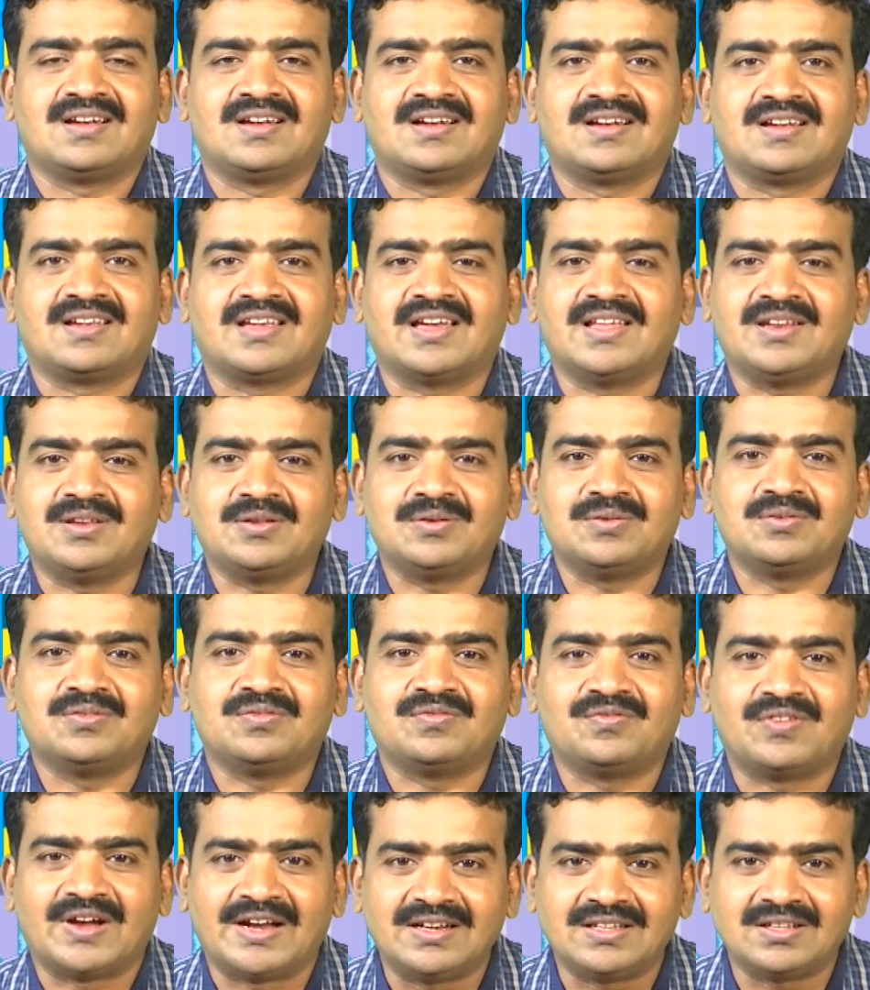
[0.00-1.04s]
Can you
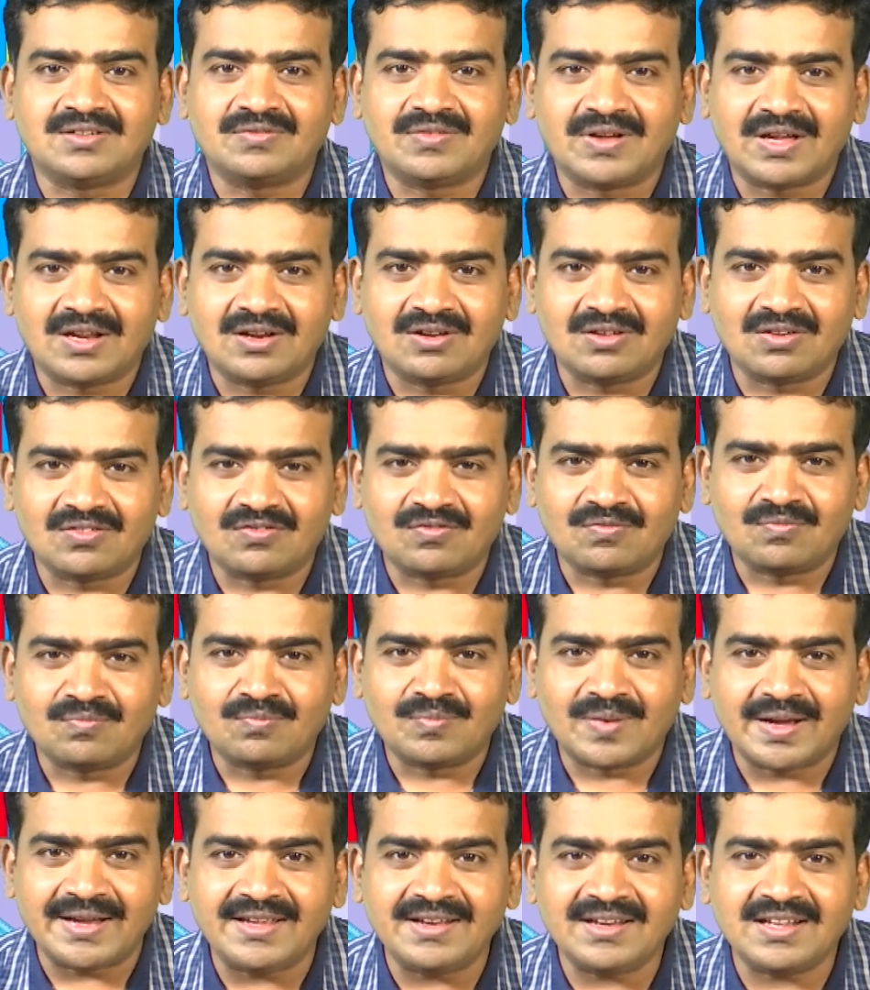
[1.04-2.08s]
find the value of
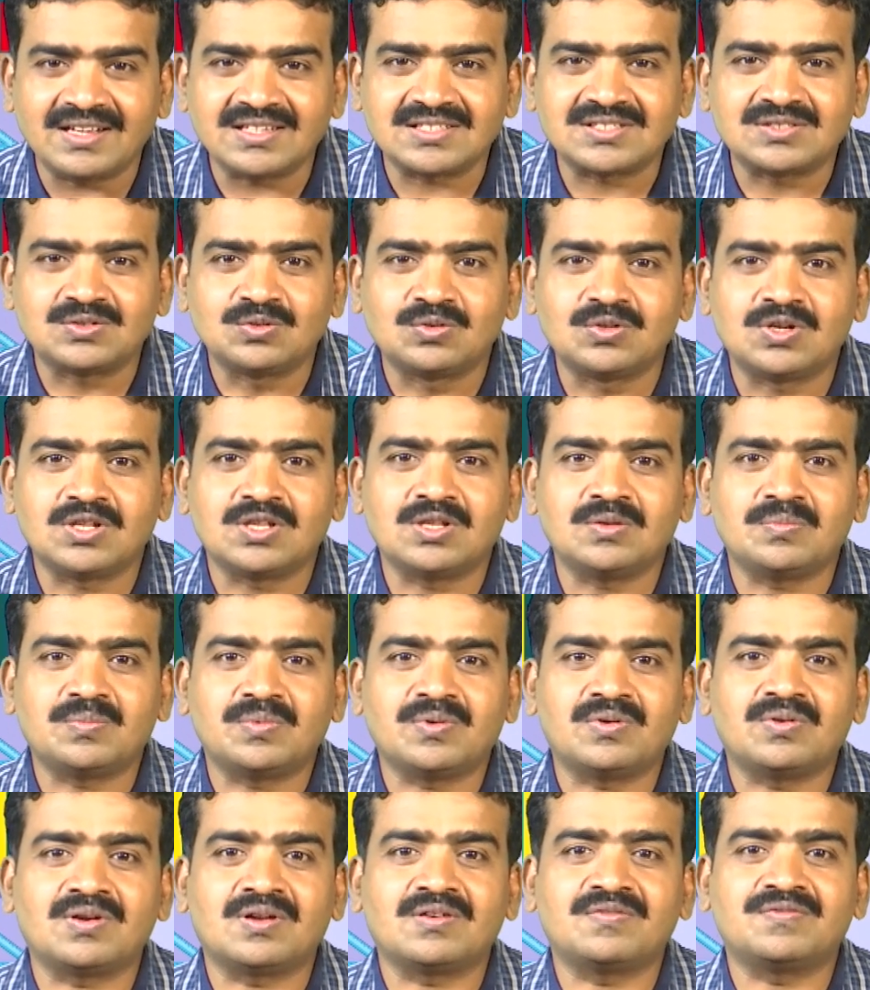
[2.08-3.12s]
minus 2 to the
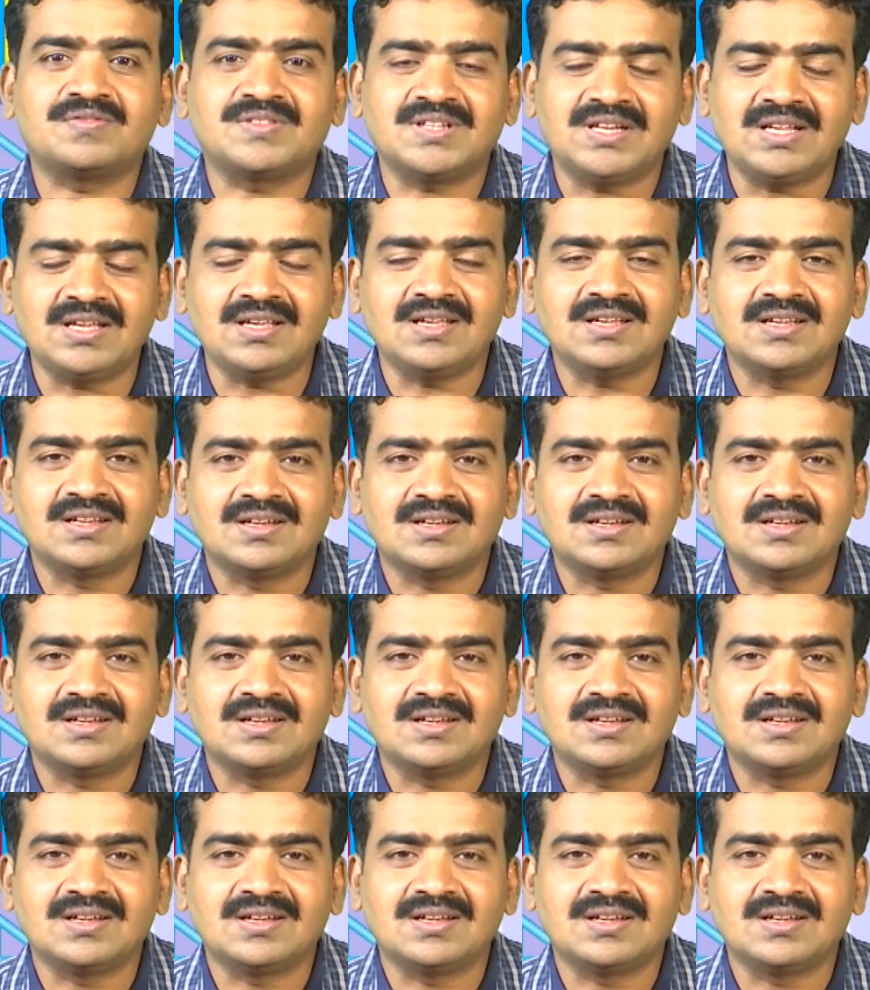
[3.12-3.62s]
power of 3?